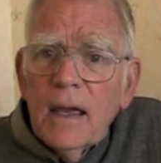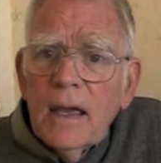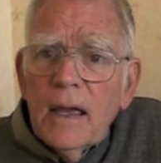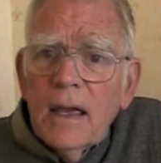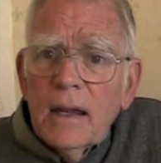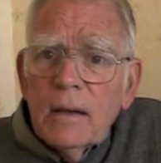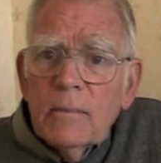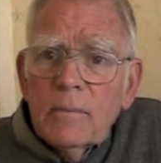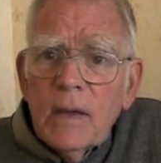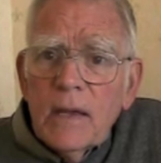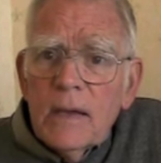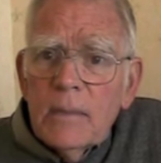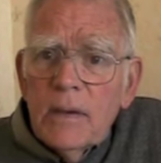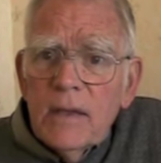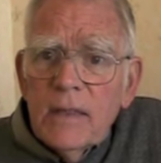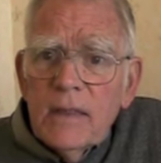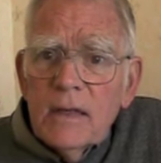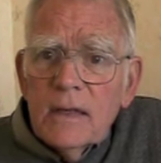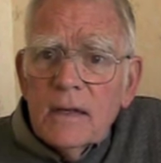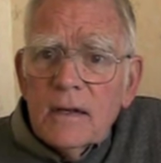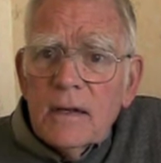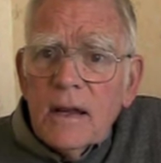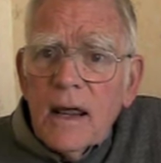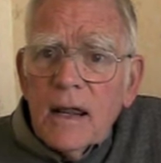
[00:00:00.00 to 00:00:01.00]
And maybe
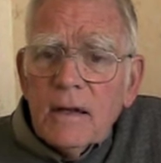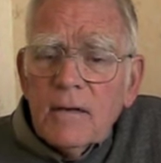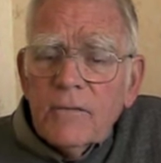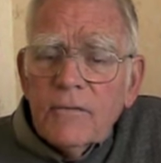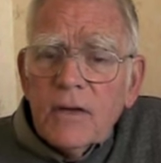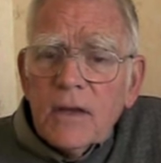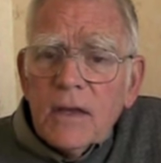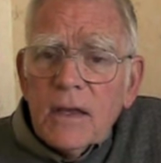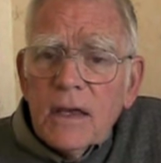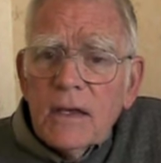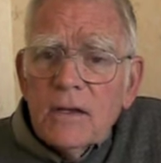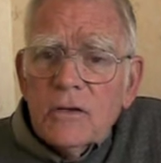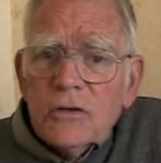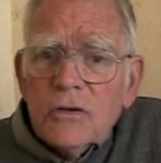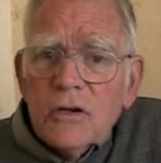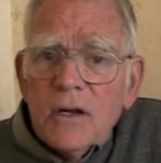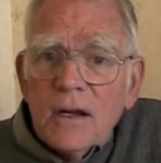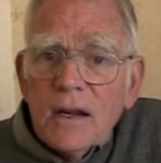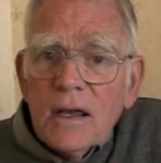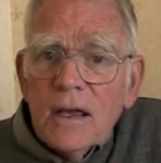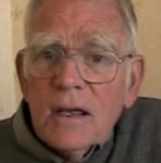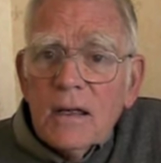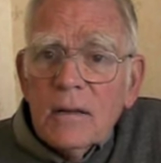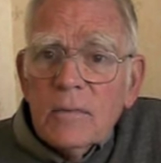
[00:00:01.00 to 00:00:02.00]
the
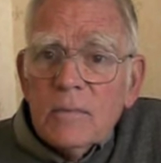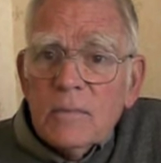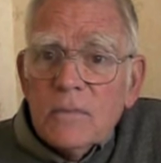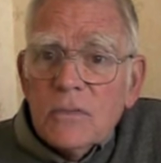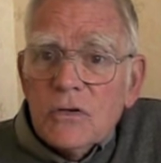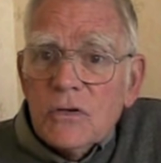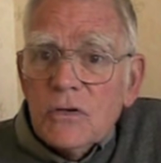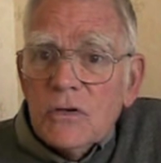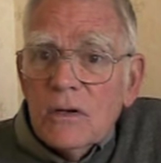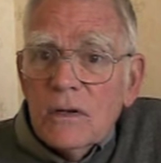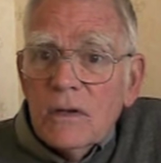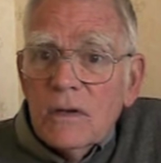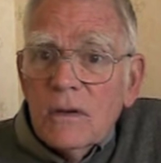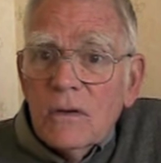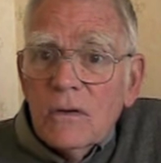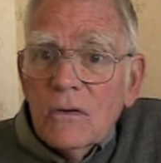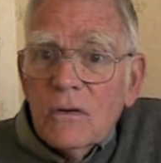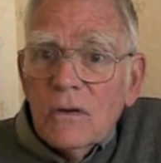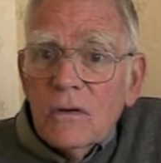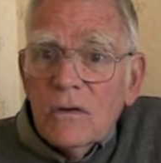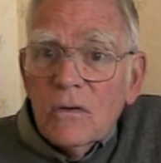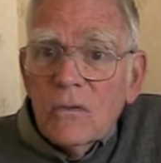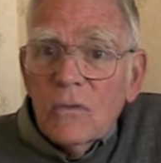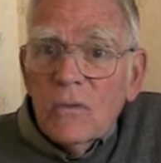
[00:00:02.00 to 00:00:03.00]
identification comes
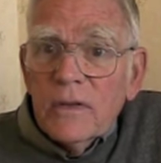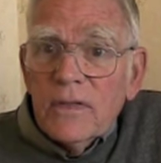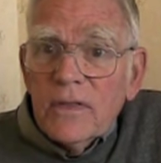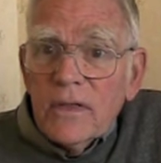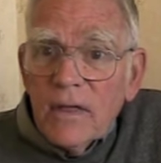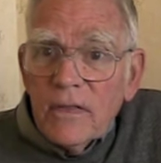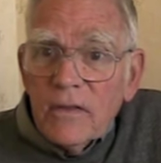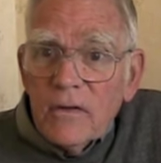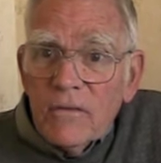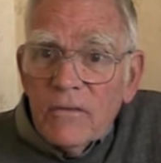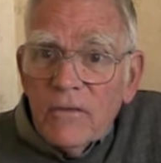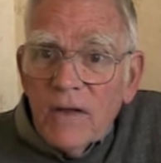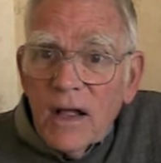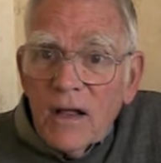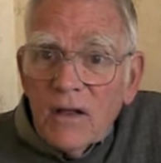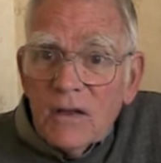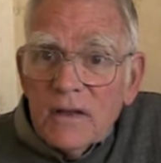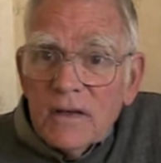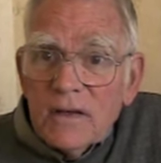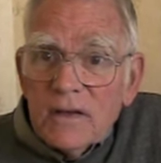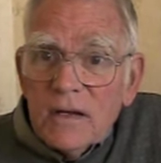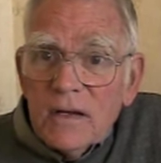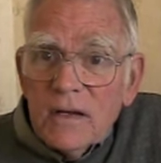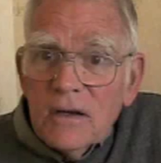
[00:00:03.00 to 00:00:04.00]
with other
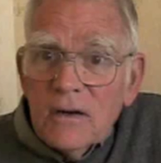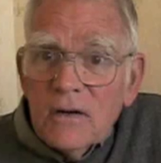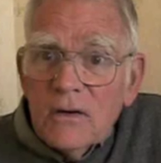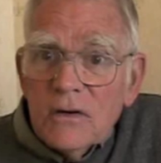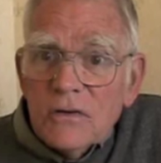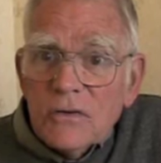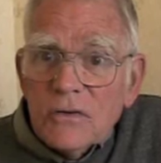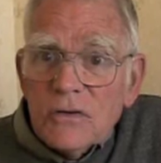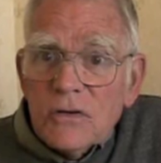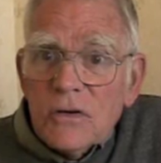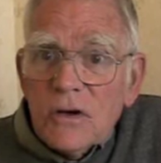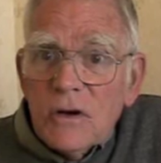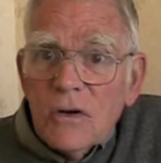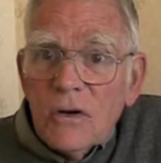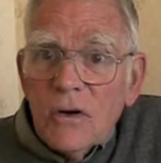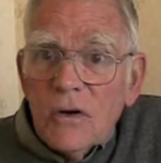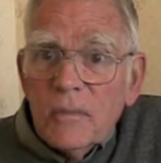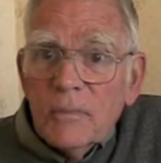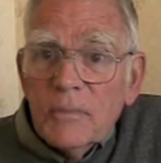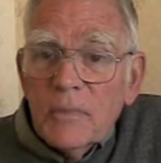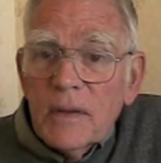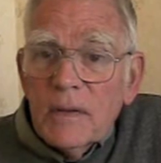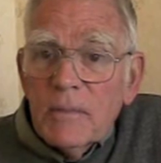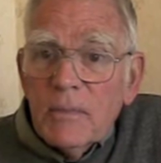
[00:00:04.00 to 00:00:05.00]
volunteers
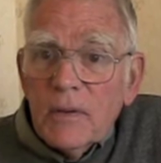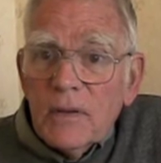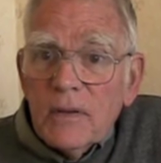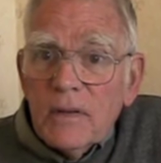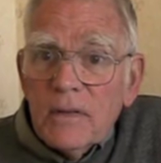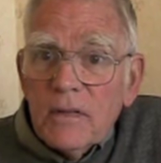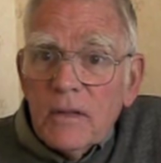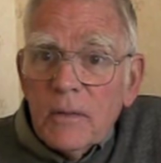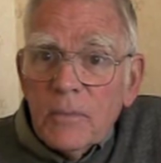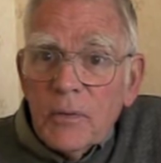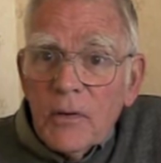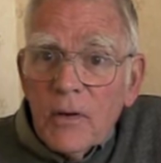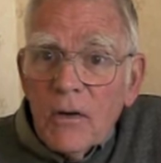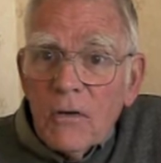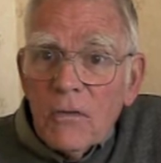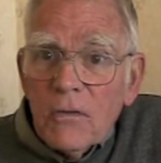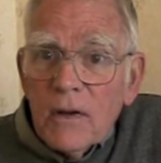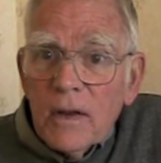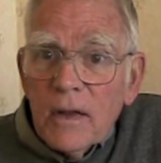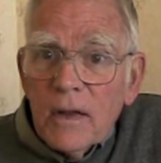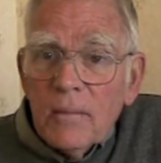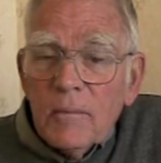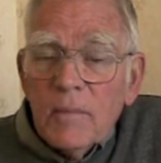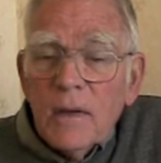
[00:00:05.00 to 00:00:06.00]
or people in the
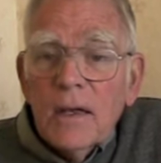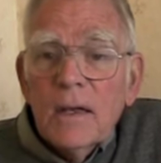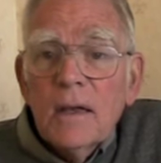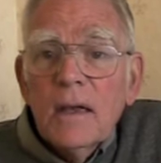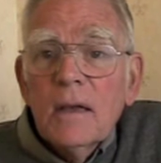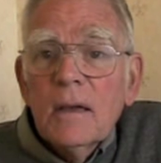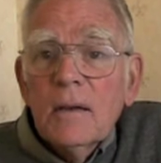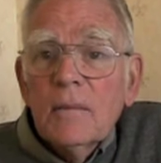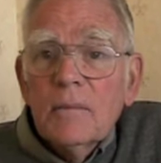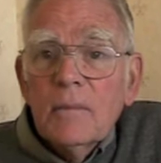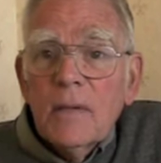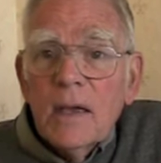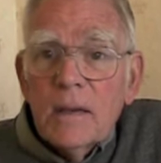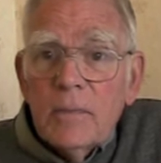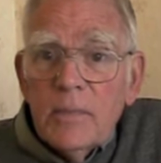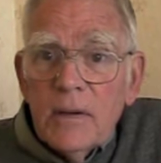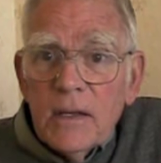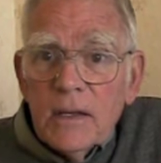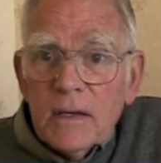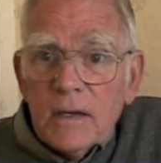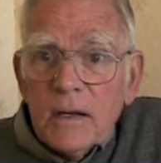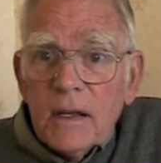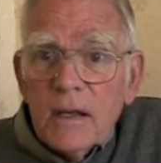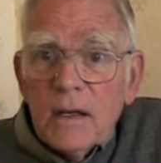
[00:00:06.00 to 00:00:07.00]
program.
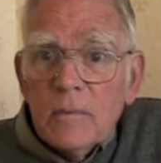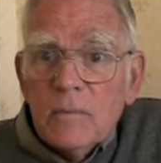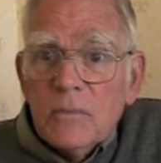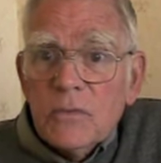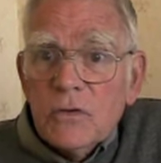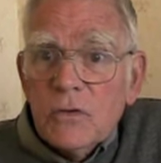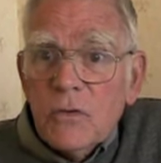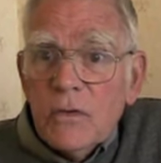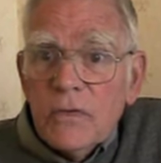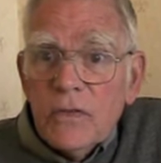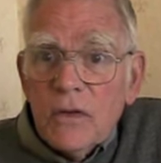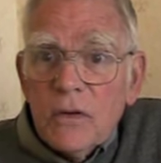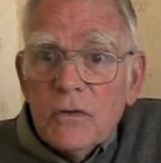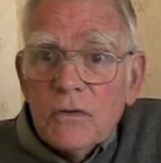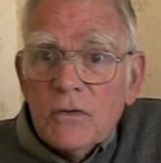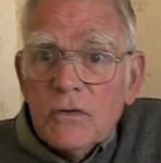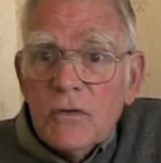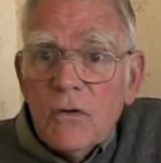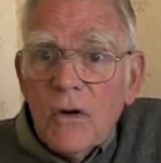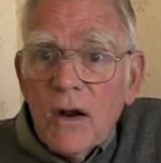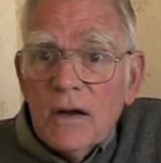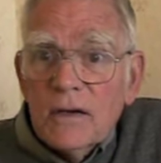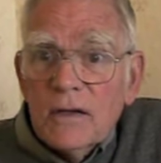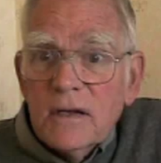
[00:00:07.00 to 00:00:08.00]
Maybe it comes with
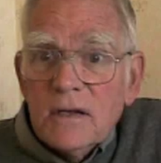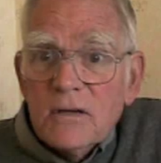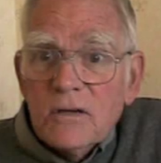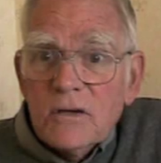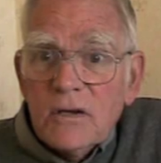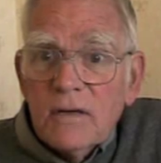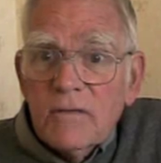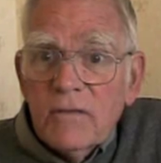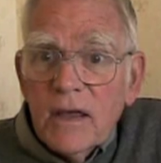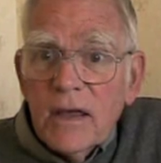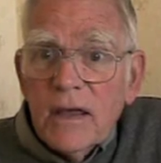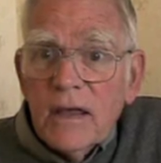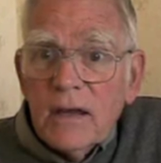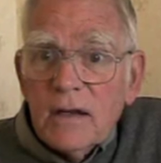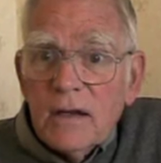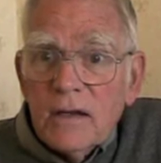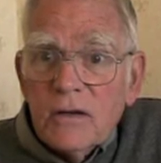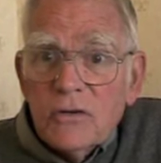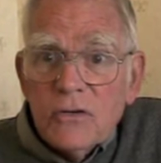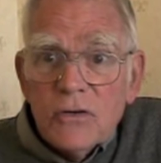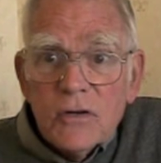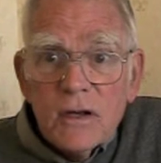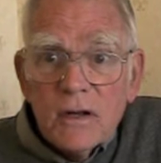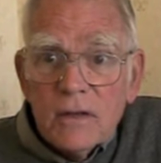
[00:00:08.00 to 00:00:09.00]
those who are
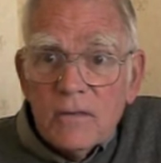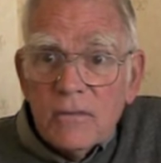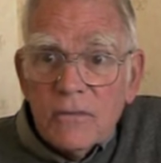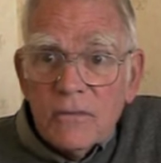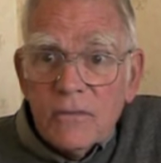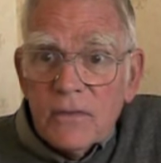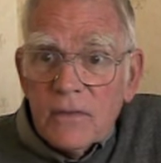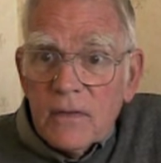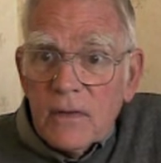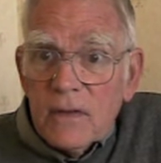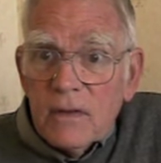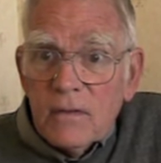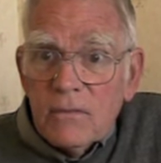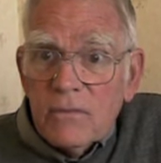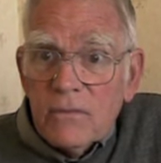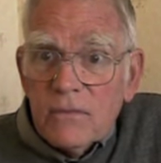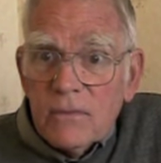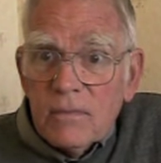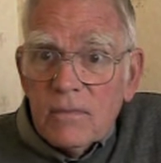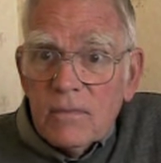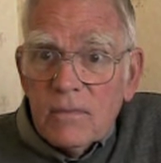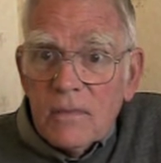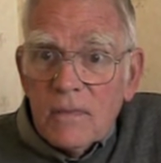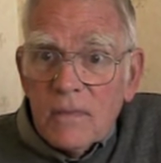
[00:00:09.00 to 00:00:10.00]
disadvantaged if
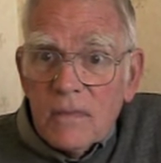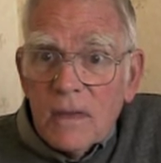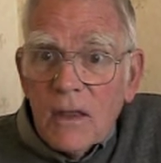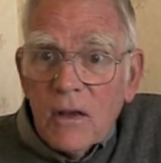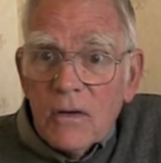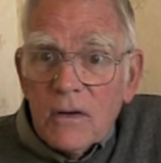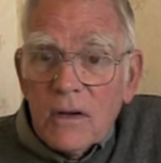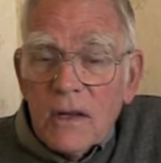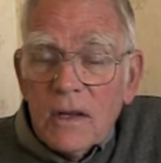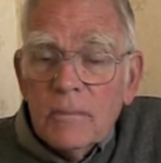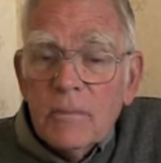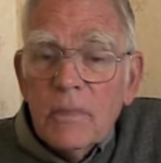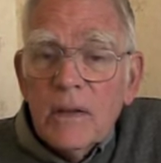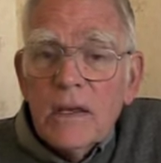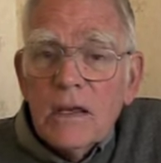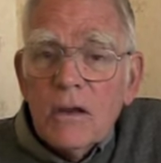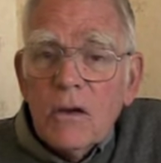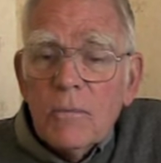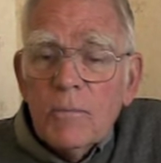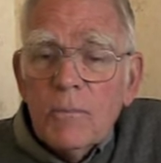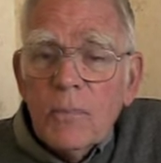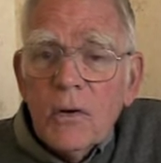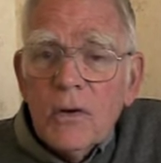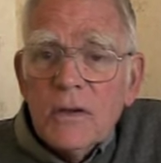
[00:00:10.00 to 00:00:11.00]
there can
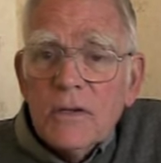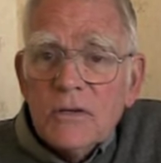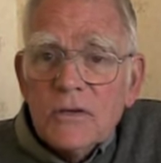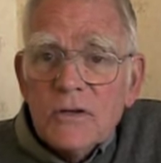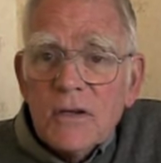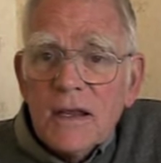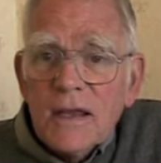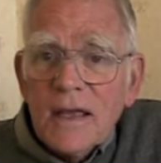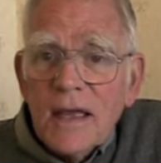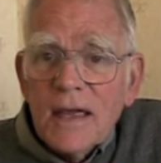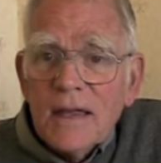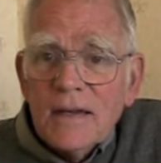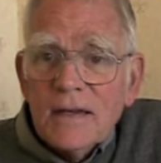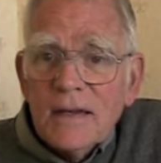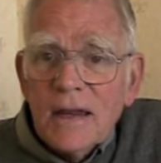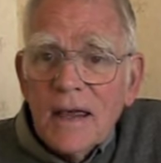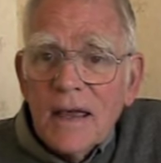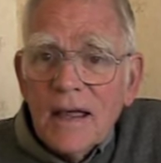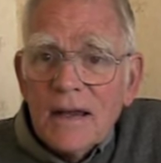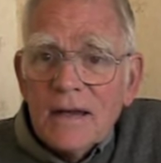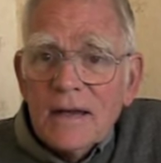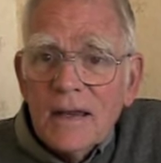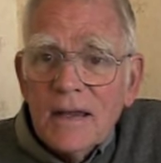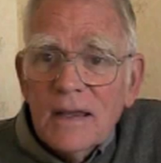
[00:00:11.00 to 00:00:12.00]
be points of
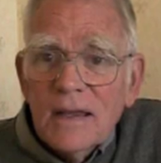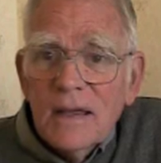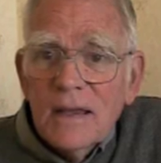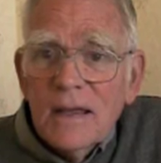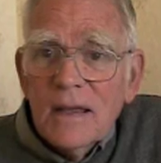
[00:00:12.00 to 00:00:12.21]
contact.